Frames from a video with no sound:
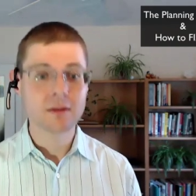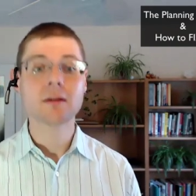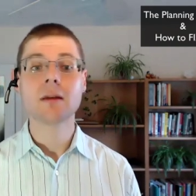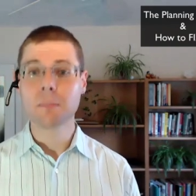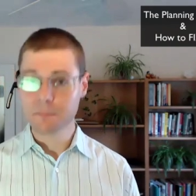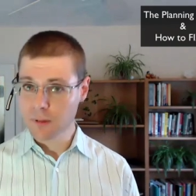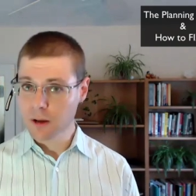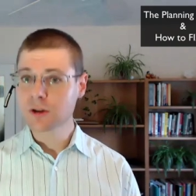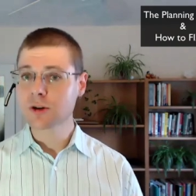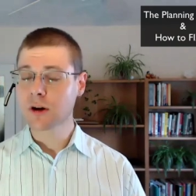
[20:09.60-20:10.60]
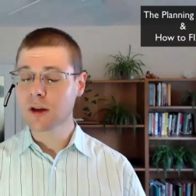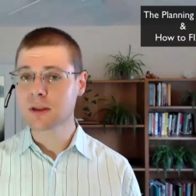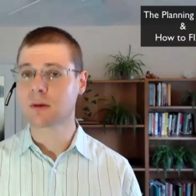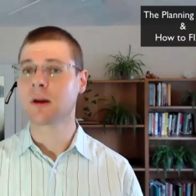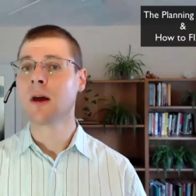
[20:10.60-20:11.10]
yep, look at your
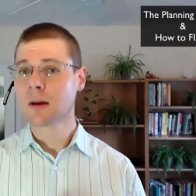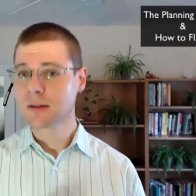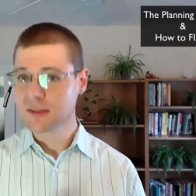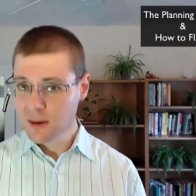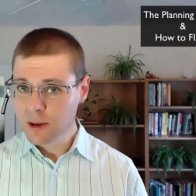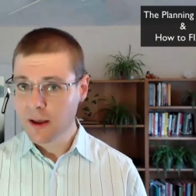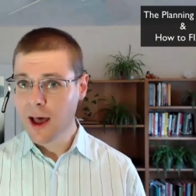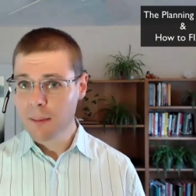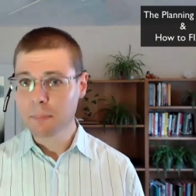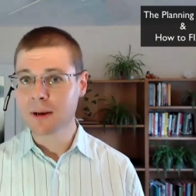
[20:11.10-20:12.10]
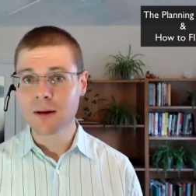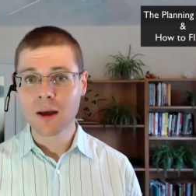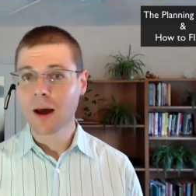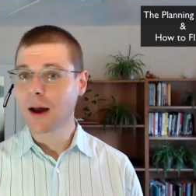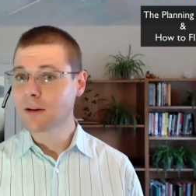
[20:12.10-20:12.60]
history. See what happened
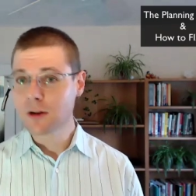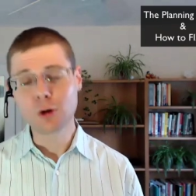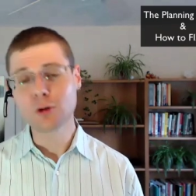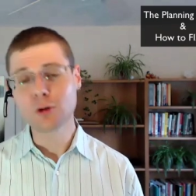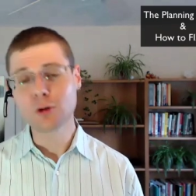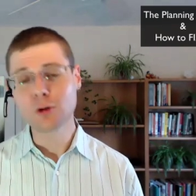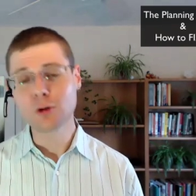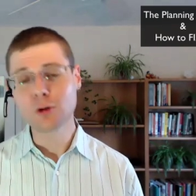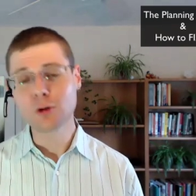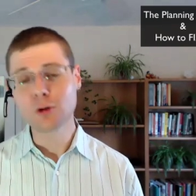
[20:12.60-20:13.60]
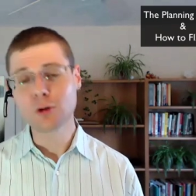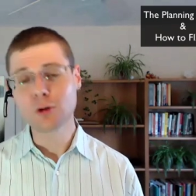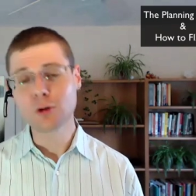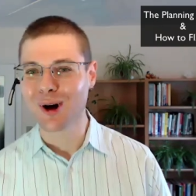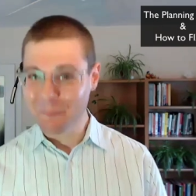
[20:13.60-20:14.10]
and don't assume
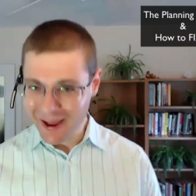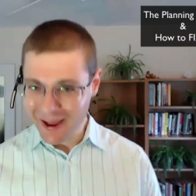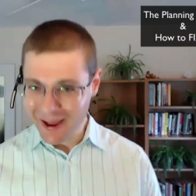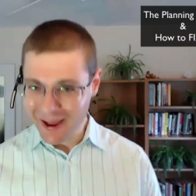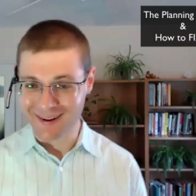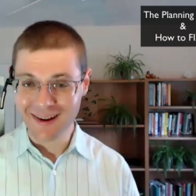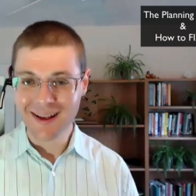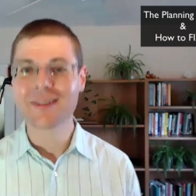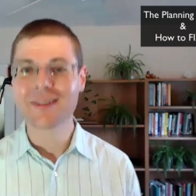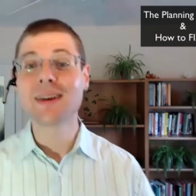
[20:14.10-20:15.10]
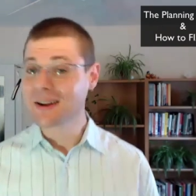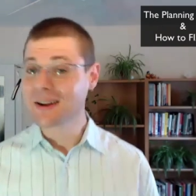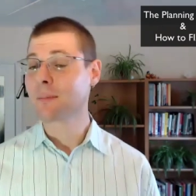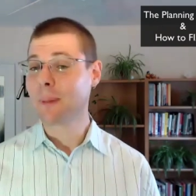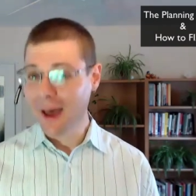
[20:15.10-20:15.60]
things will go better than they
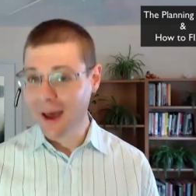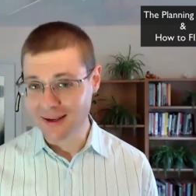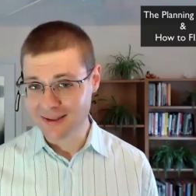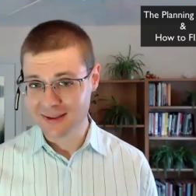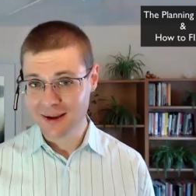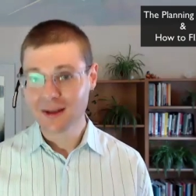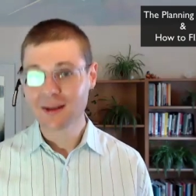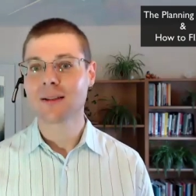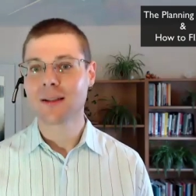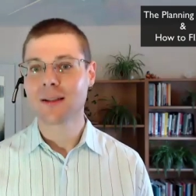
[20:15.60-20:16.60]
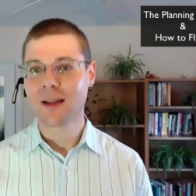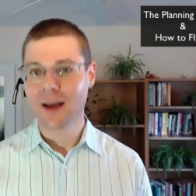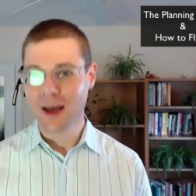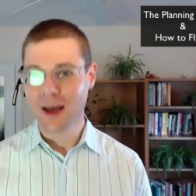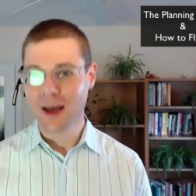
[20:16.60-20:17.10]
did in the past.
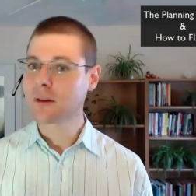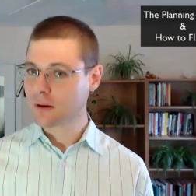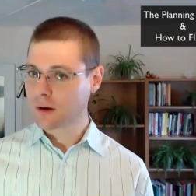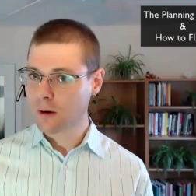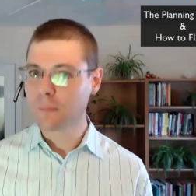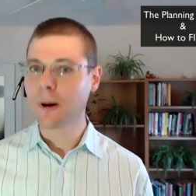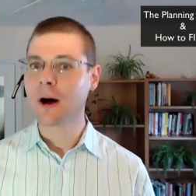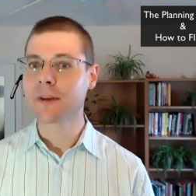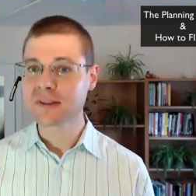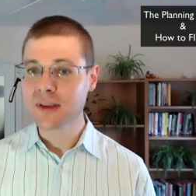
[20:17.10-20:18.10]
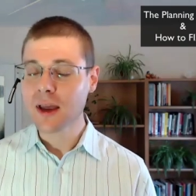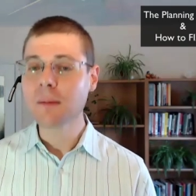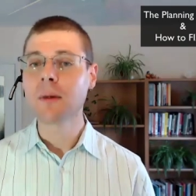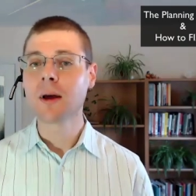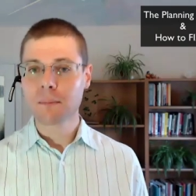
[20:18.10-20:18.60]
Assume that they'll go about the
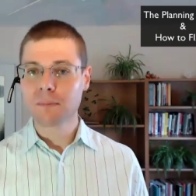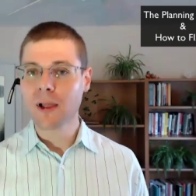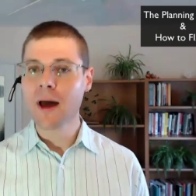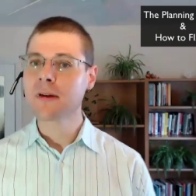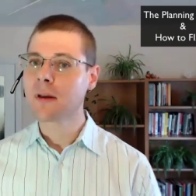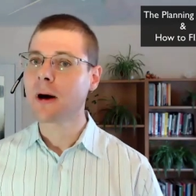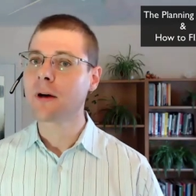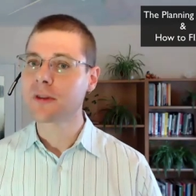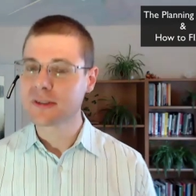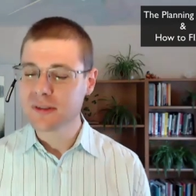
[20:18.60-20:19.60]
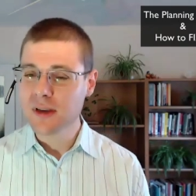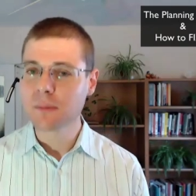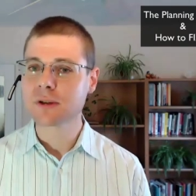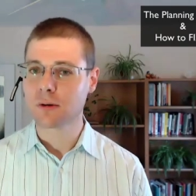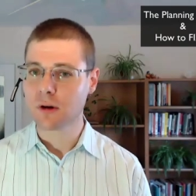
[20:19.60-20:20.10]
same, planning about the
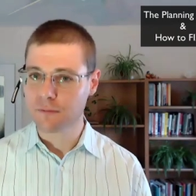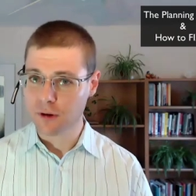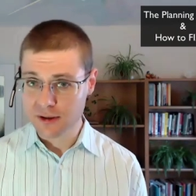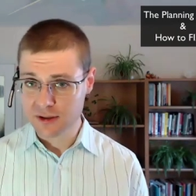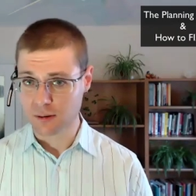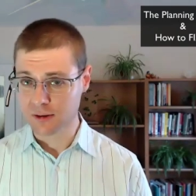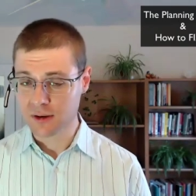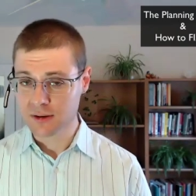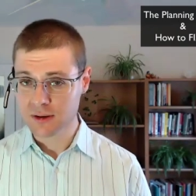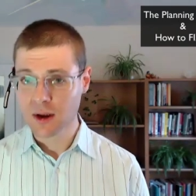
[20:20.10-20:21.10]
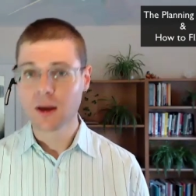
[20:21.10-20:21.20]
same sort of resources,